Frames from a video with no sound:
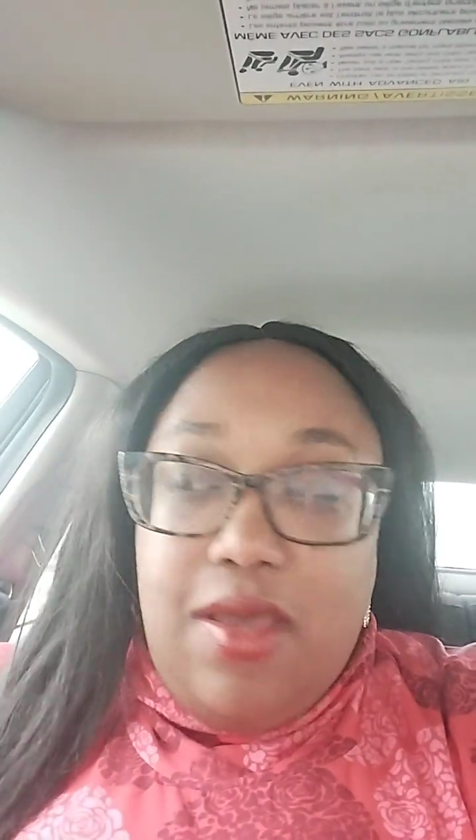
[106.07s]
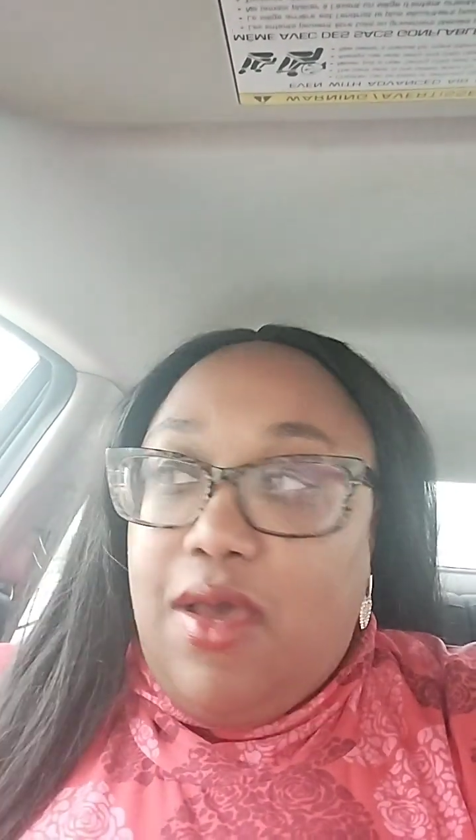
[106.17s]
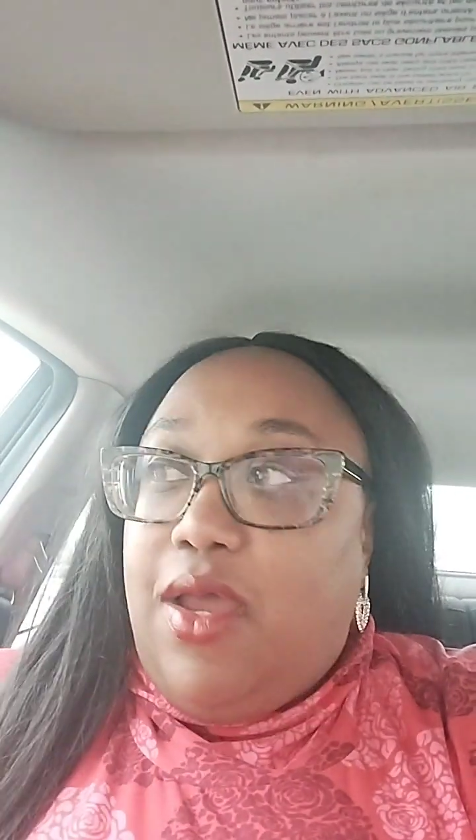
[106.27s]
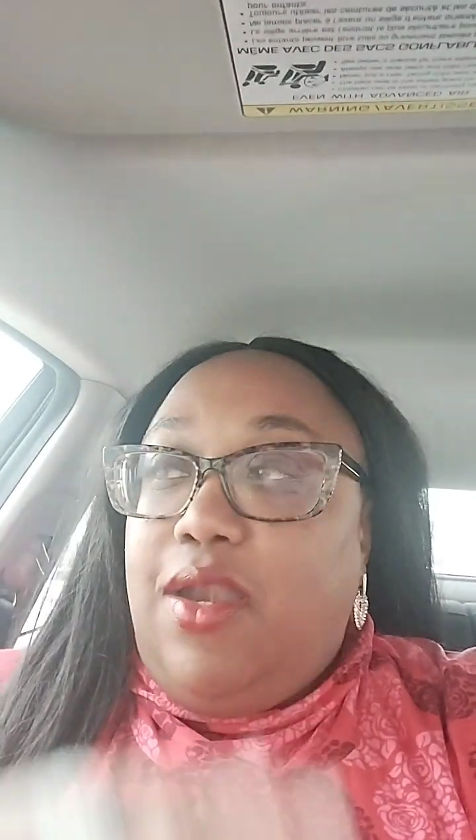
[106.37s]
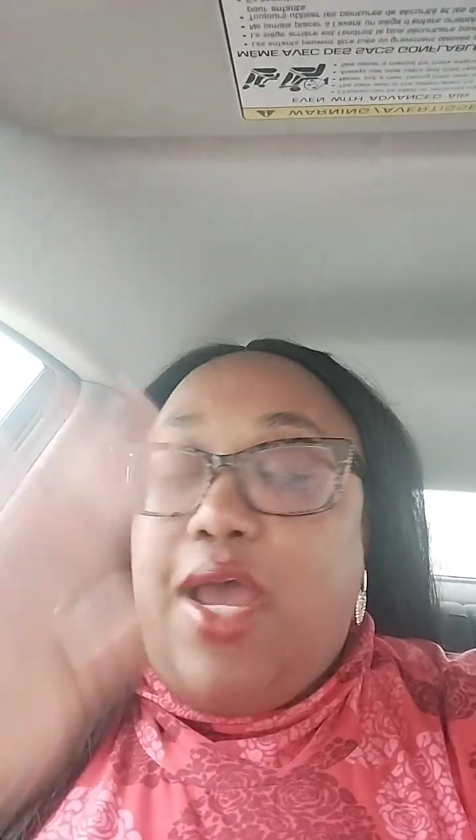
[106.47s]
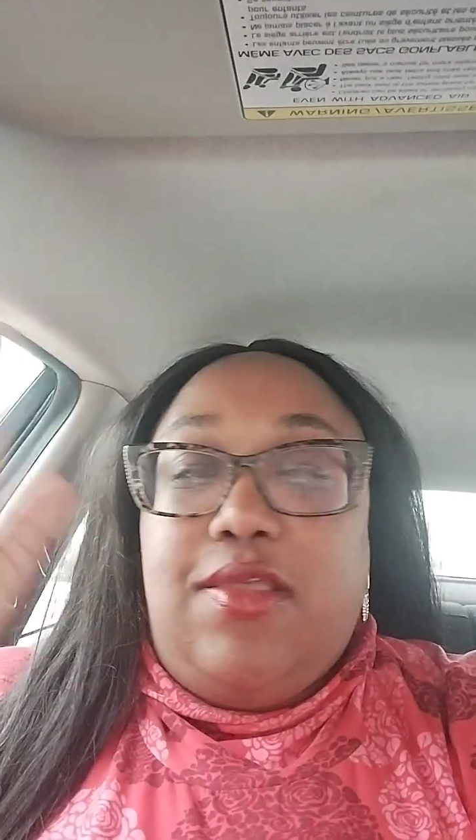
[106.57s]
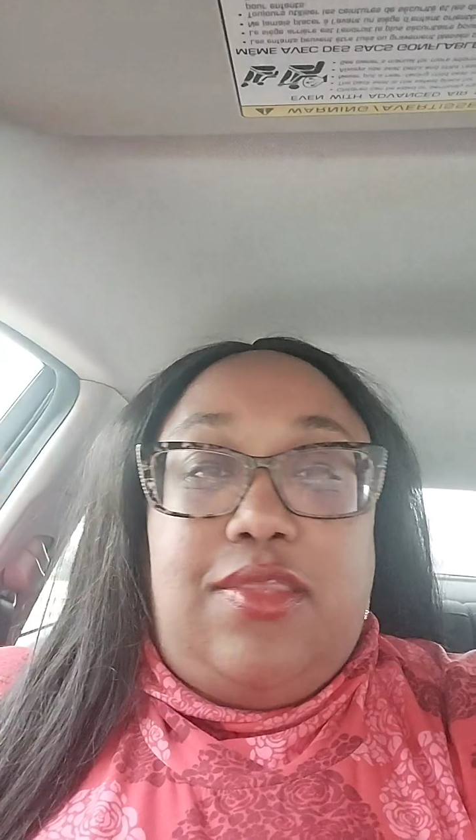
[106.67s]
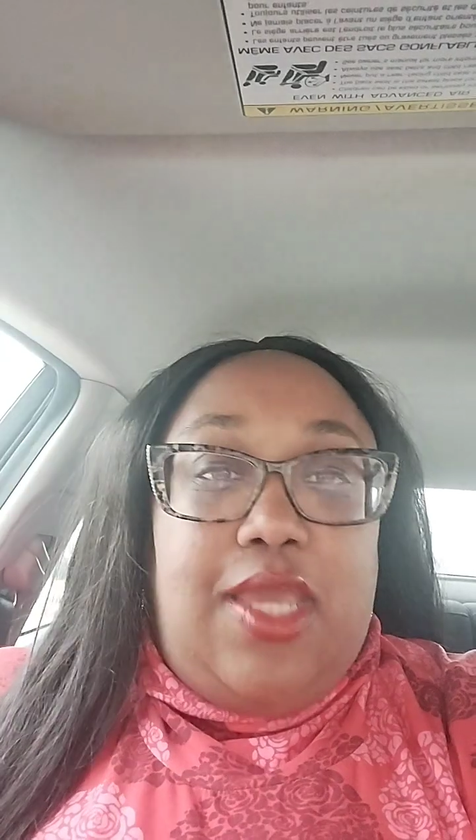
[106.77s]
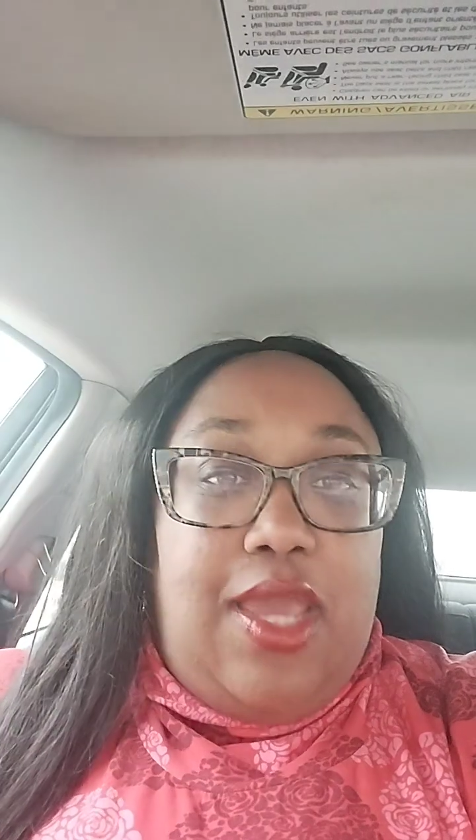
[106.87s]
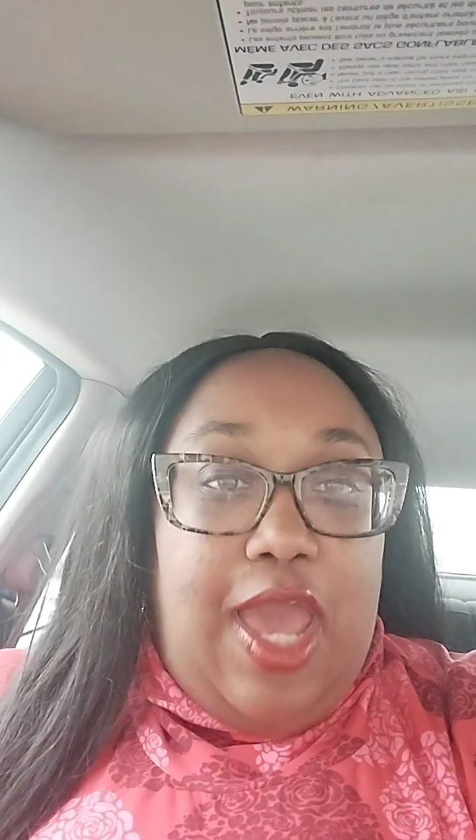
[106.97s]
Another
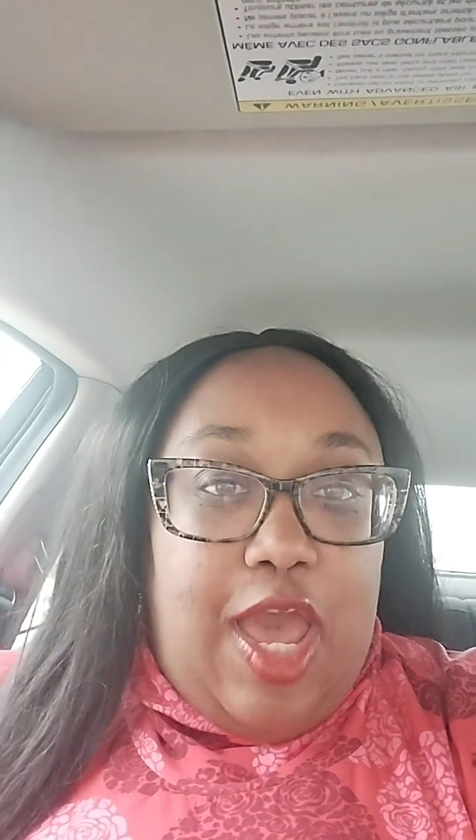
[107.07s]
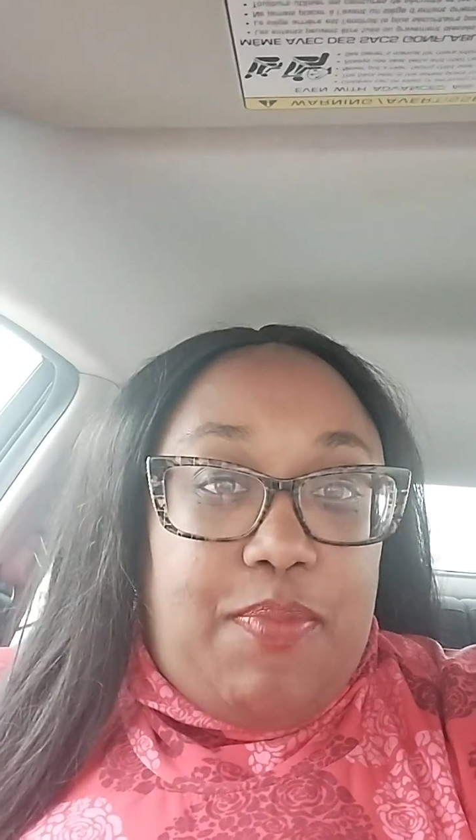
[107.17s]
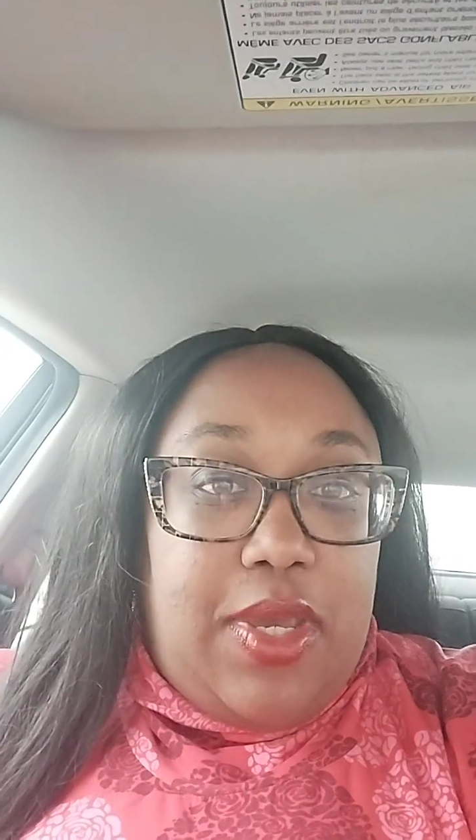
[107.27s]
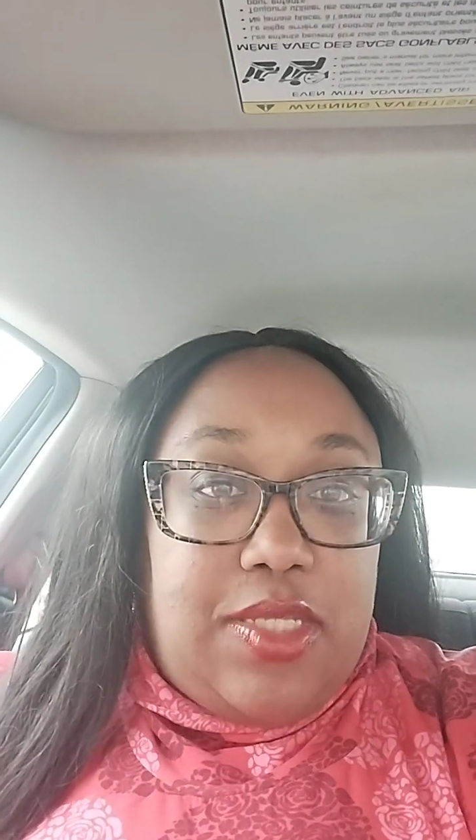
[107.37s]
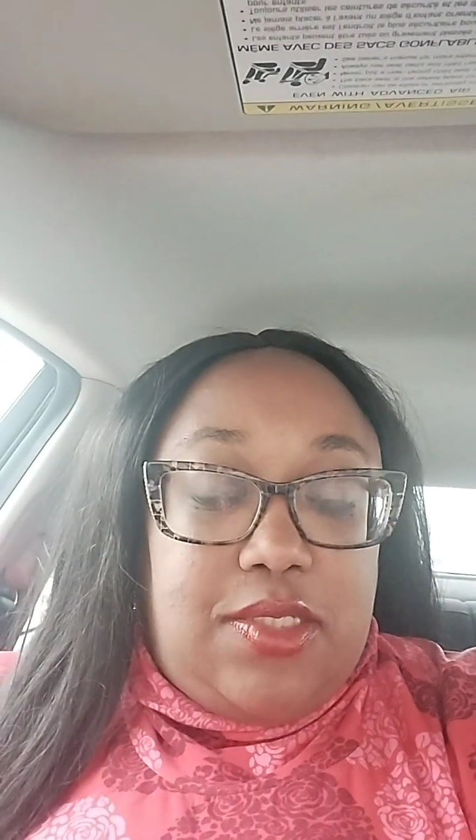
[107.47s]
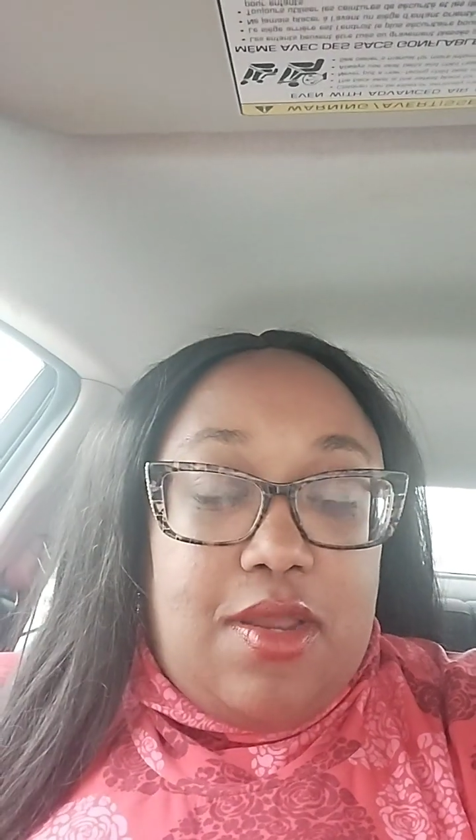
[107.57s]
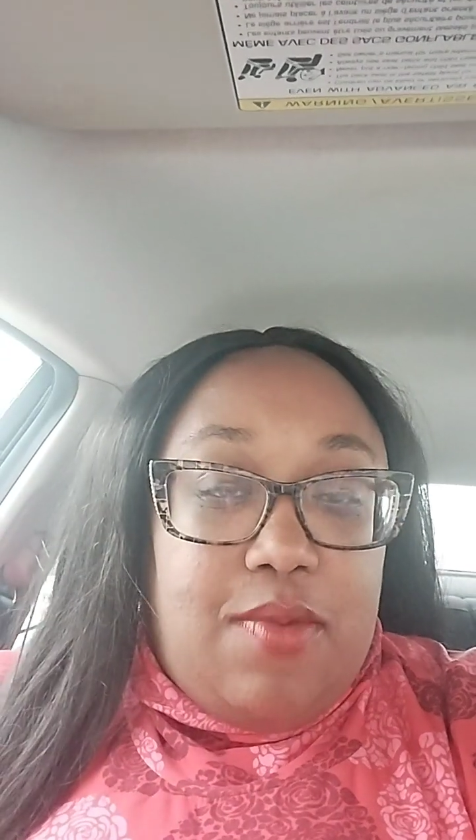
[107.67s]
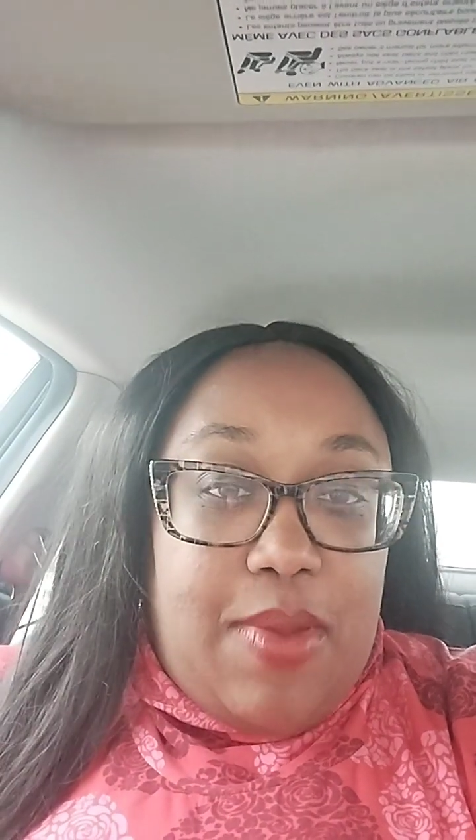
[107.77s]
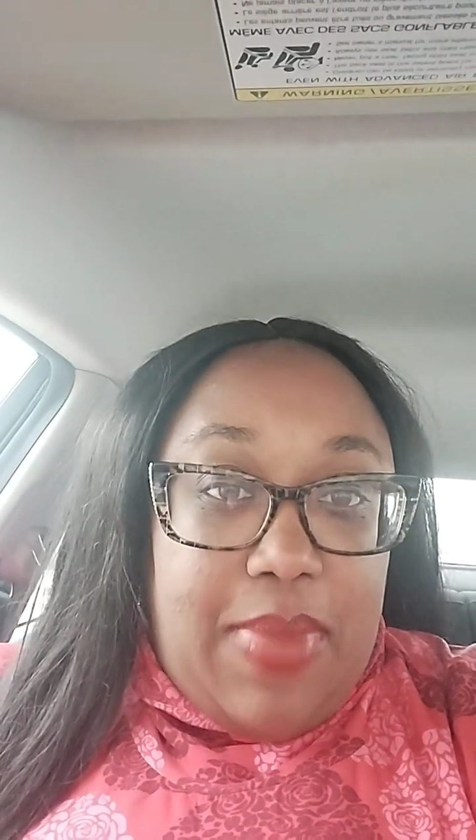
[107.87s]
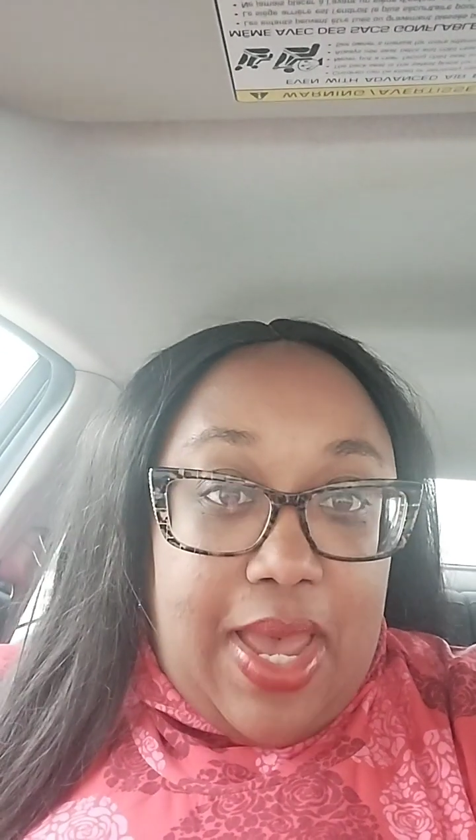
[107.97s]
thing happened concerning
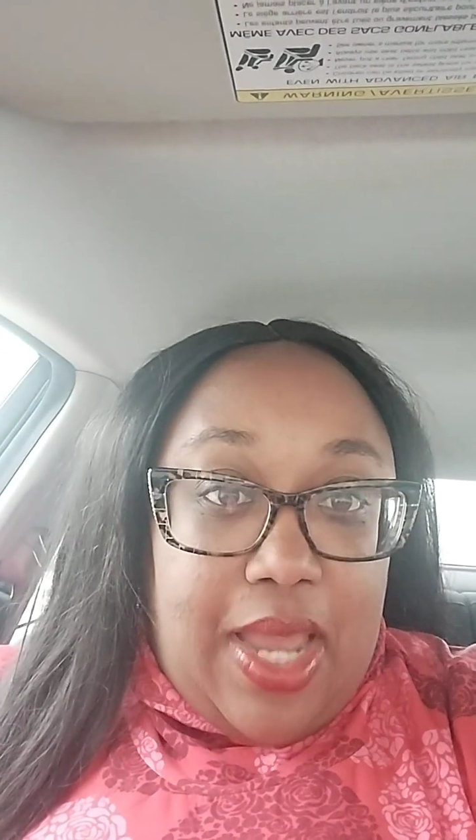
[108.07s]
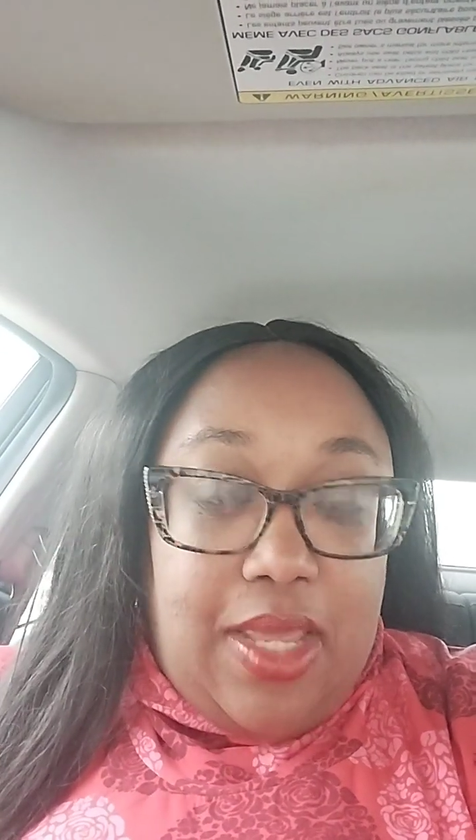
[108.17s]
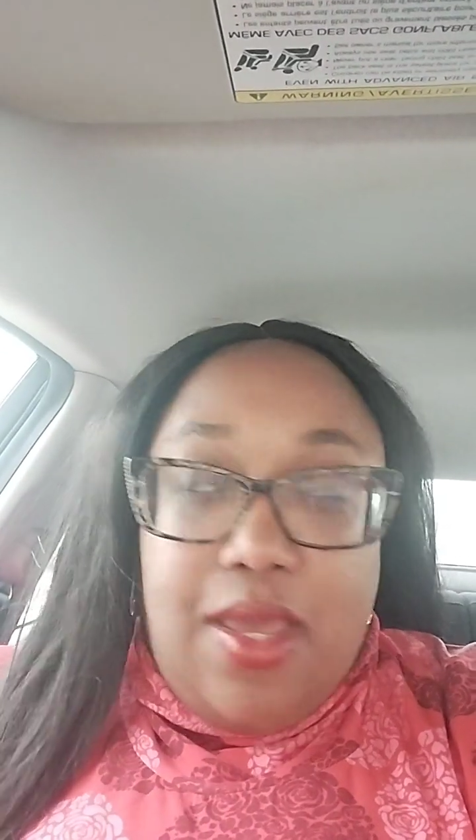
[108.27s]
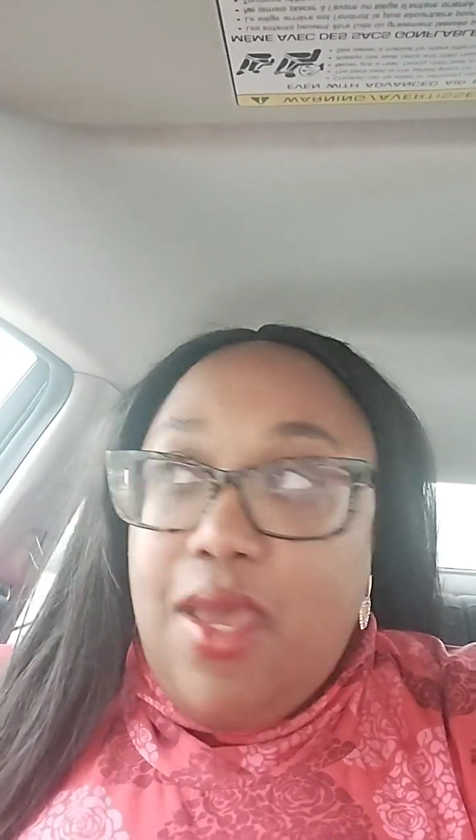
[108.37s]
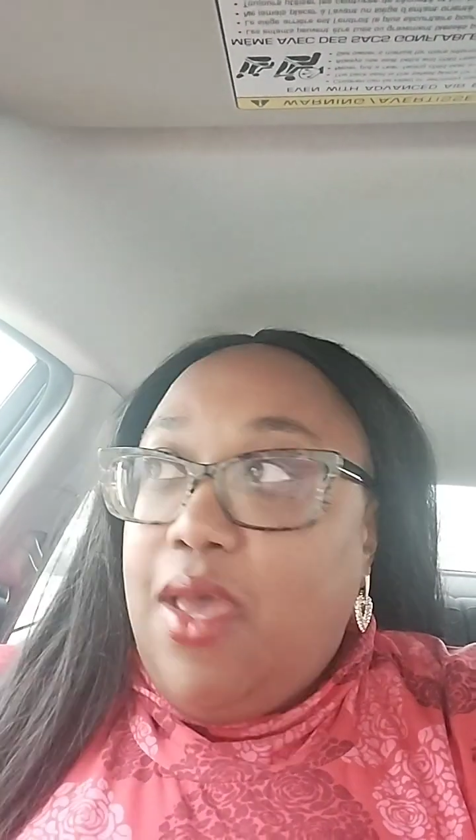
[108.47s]
my body